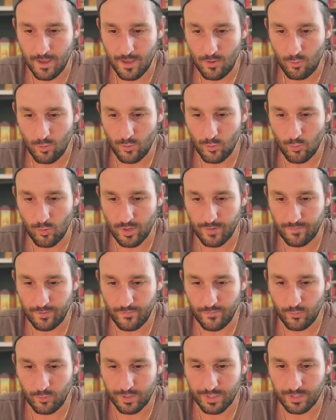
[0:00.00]
with one of the
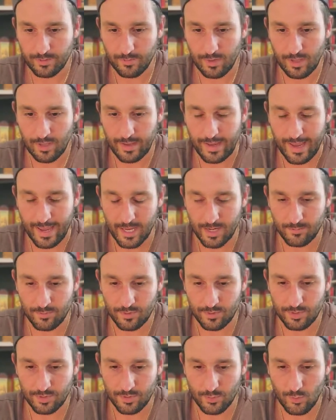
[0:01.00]
four symbolic
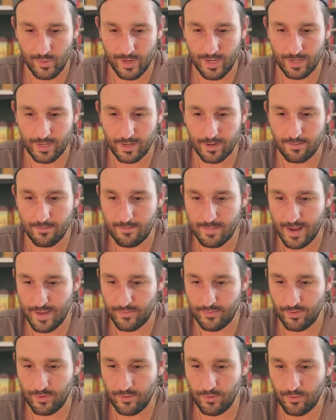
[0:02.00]
animals, to wit,
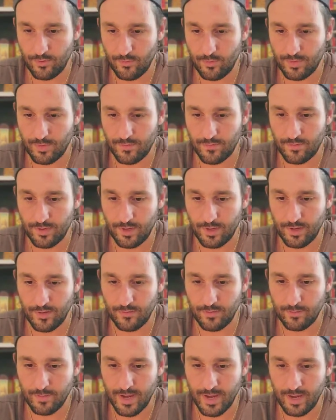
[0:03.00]
Matthew with the figure of
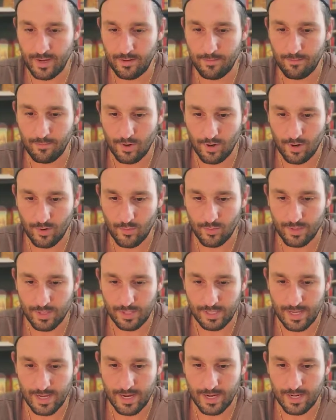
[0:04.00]
a man, Mark with a
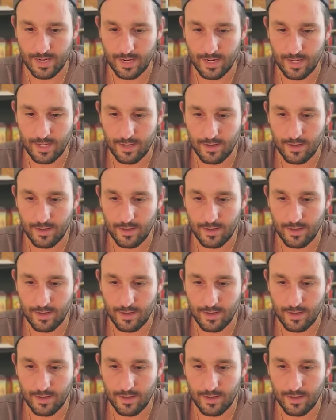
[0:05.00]
lion,